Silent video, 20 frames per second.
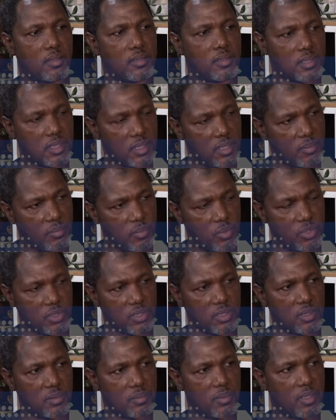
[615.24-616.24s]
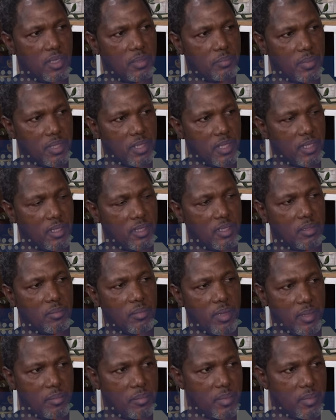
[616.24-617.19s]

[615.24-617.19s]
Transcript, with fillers: CWC, being headed by